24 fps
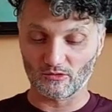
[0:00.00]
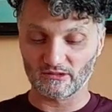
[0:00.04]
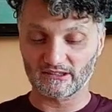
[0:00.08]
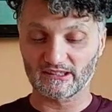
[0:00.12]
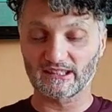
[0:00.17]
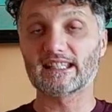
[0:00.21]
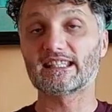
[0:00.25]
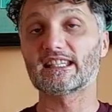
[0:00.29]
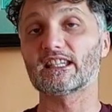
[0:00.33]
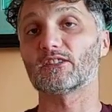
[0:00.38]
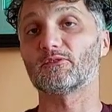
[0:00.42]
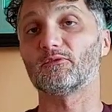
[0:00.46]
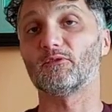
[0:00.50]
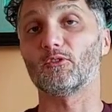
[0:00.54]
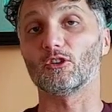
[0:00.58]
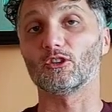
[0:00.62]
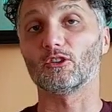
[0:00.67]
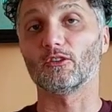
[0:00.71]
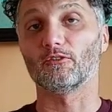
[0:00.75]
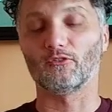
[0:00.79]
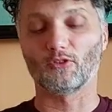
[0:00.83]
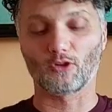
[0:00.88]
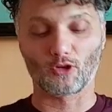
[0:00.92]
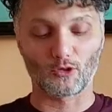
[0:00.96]
this is for
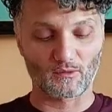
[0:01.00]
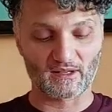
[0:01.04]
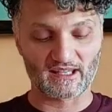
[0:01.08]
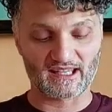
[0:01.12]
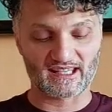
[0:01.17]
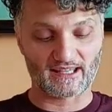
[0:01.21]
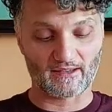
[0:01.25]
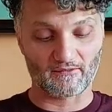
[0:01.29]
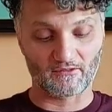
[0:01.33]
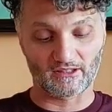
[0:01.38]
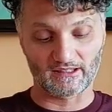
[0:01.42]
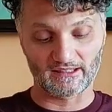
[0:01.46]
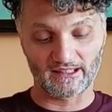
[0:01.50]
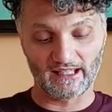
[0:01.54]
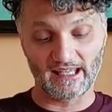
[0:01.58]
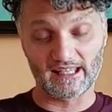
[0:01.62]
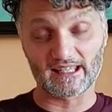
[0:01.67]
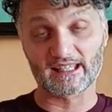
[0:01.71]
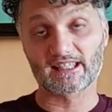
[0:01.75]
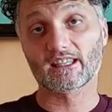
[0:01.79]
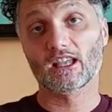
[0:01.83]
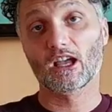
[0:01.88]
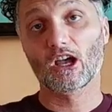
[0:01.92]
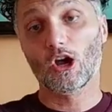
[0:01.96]
the following 7
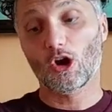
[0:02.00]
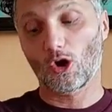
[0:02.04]
days.